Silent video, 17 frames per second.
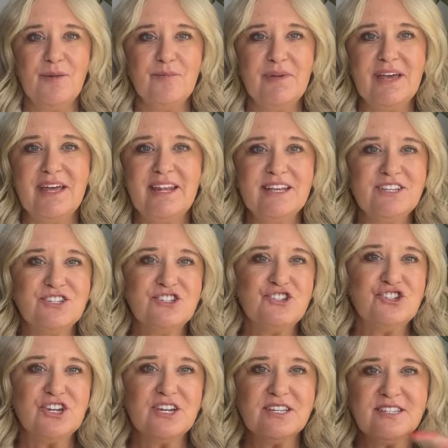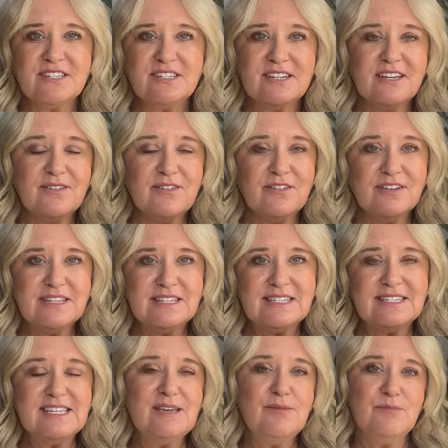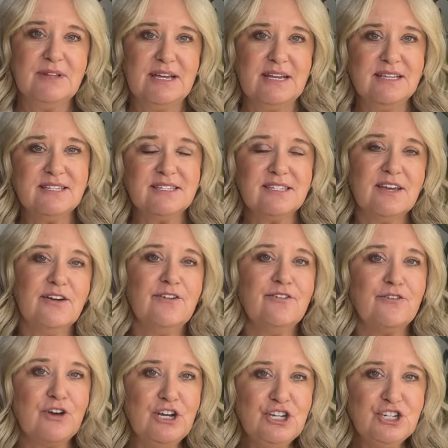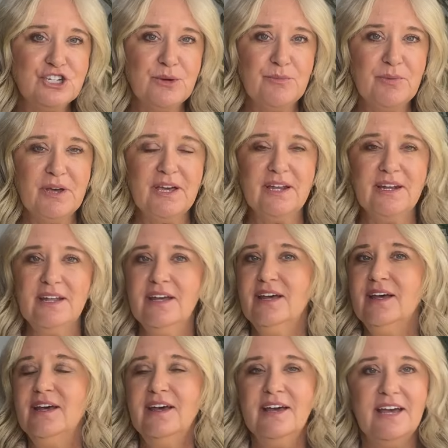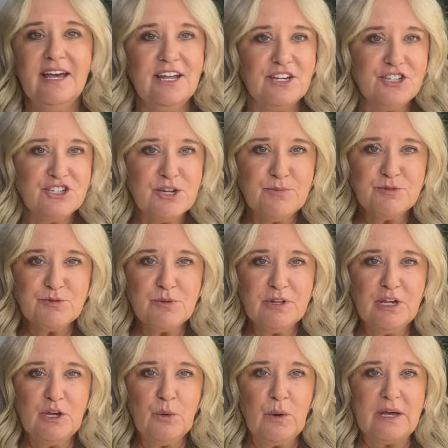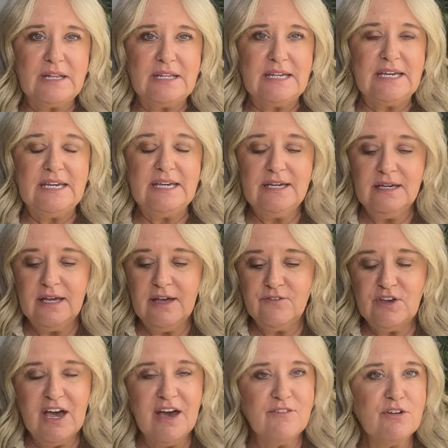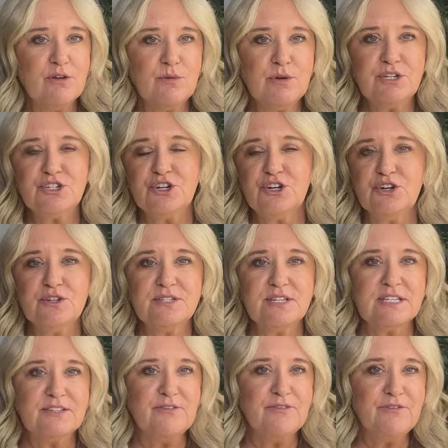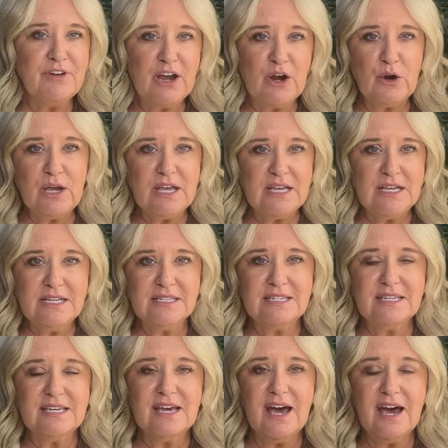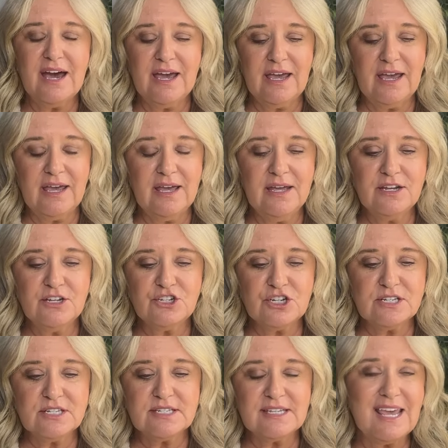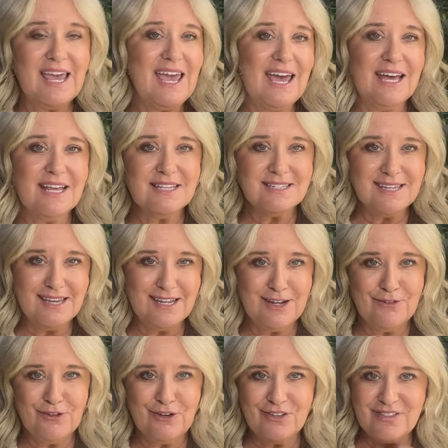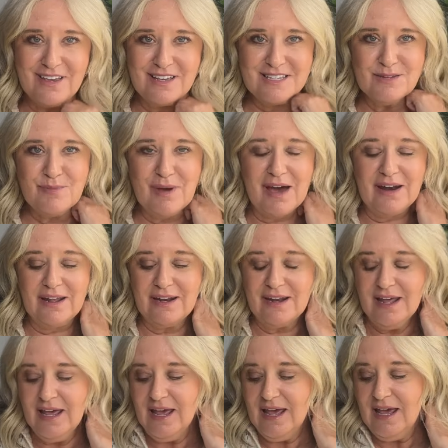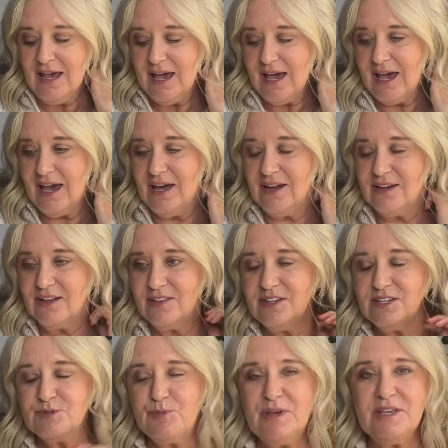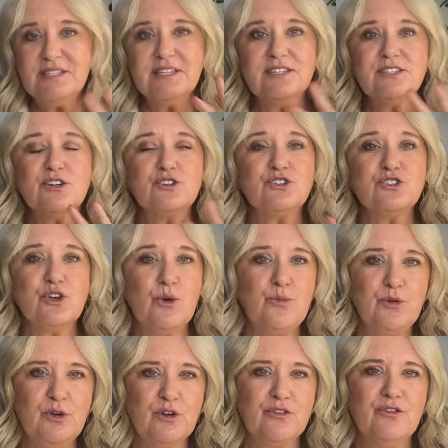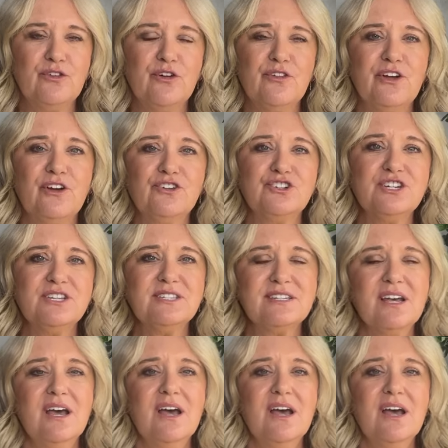It is just seamless. Free shipping, it ships really quickly. If you have any returns, it's very easy. I just can't see enough good things about it. And these pieces are so beautiful. They're just,